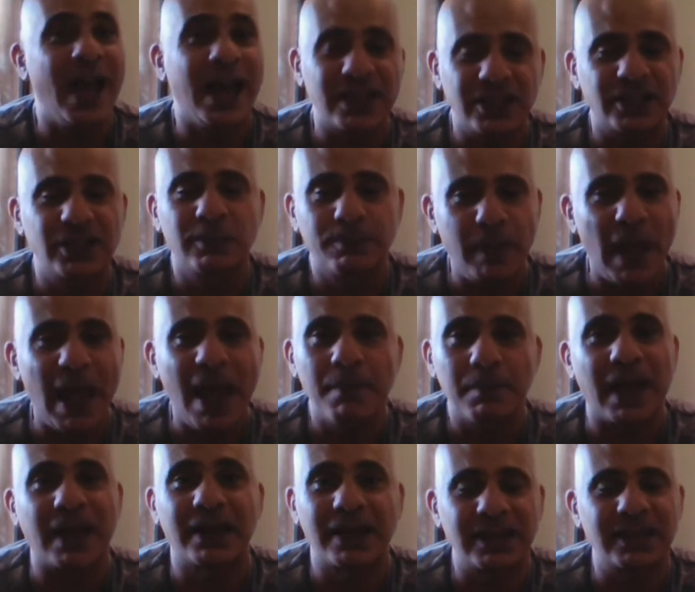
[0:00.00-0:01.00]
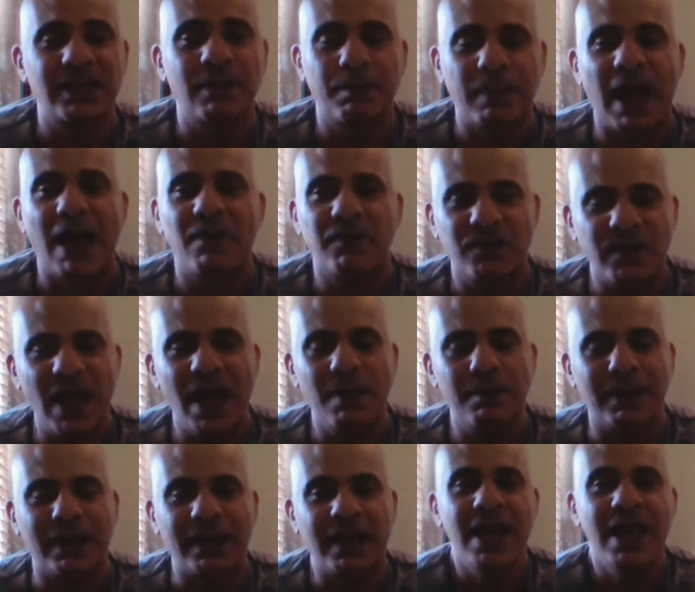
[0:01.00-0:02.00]
As does Batman, there's the Bat
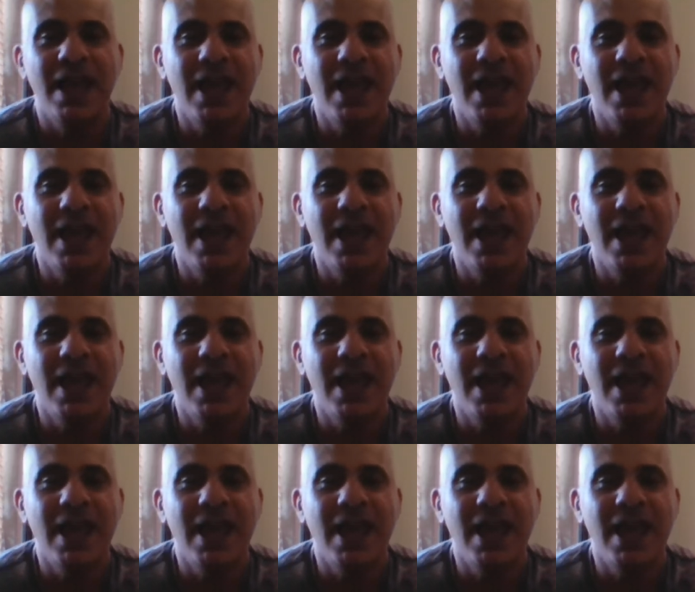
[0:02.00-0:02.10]
family.